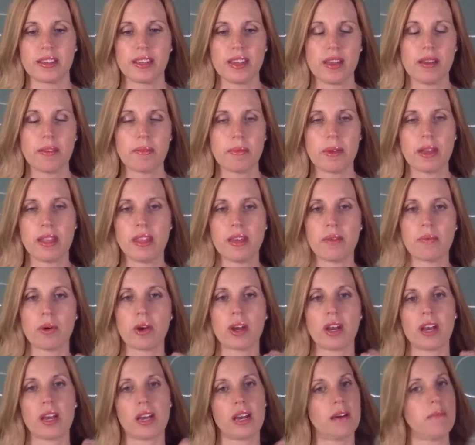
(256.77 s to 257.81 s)
Yep, and then we're
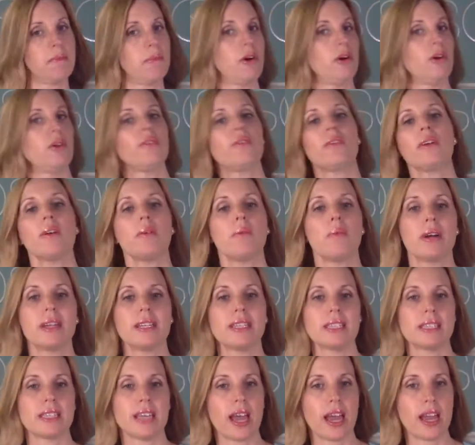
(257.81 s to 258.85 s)
going to come over to one
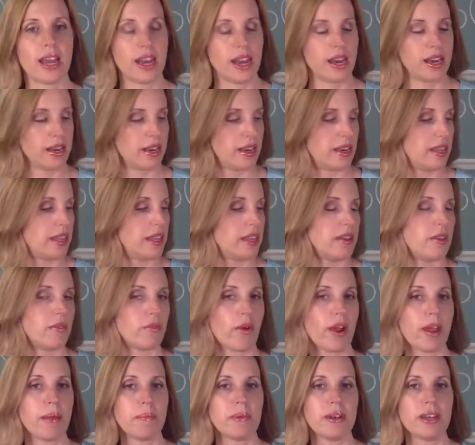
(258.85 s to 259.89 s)
side and
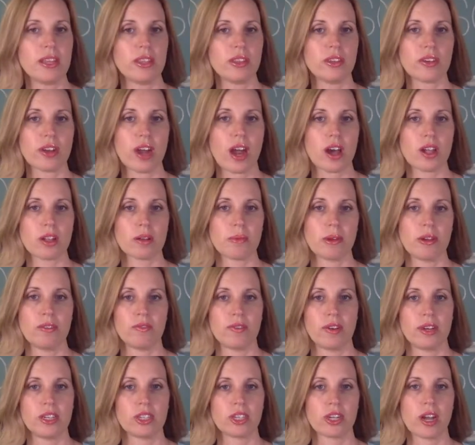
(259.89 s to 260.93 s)
right beneath your collarbone,
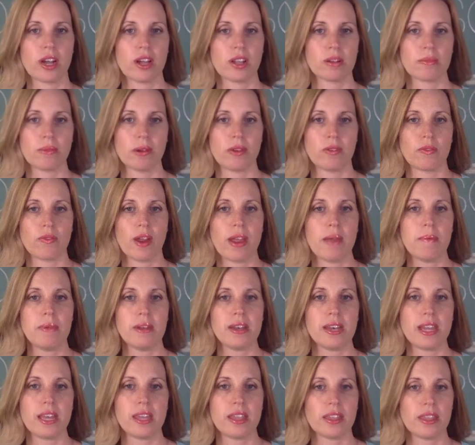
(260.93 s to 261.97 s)
find your collarbone, right
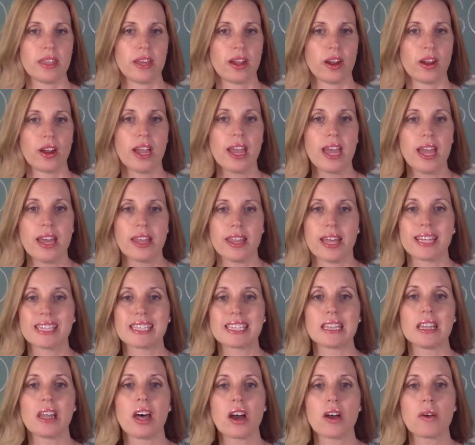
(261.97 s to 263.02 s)
beneath there,
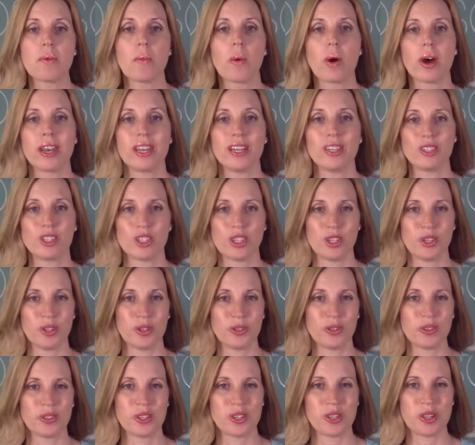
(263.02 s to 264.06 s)
that's lung 1 and 2.
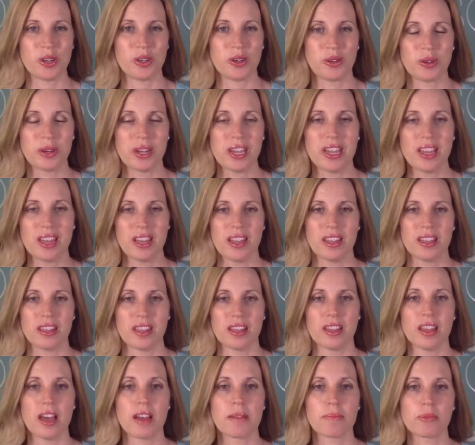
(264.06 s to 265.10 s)
So
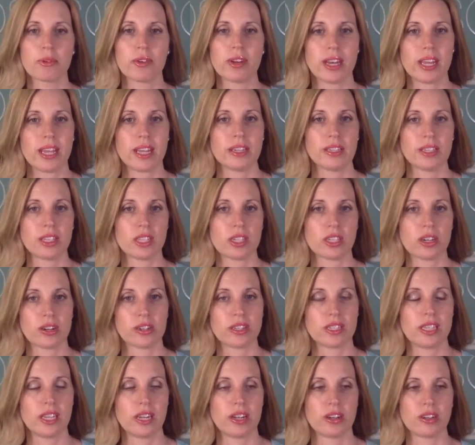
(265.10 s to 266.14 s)
the lung meridian
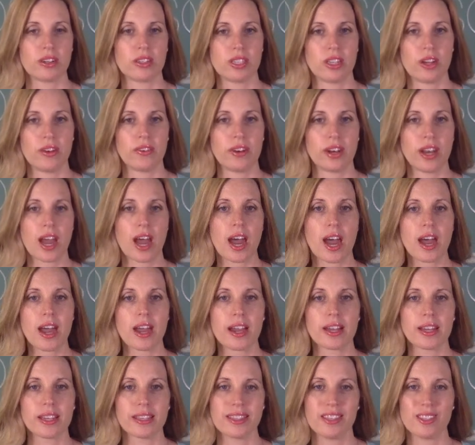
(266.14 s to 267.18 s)
starts here. So
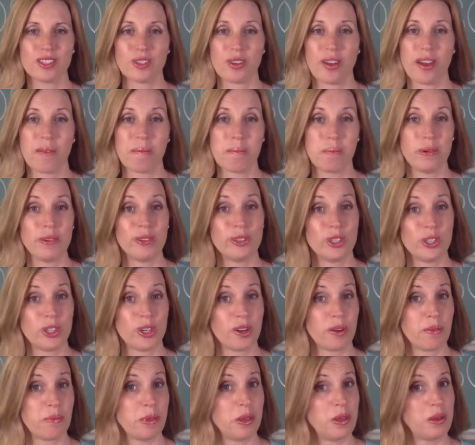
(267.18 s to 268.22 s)
knock. This will help boost
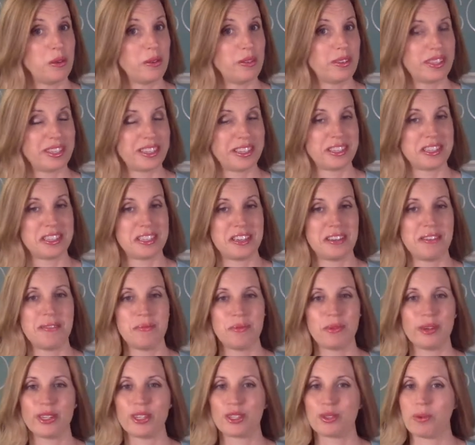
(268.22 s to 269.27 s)
your immune
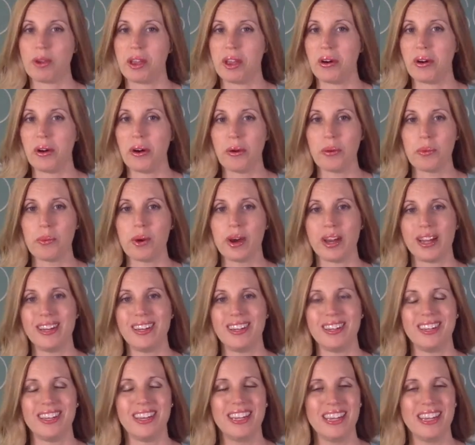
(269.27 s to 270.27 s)
system, which we all want.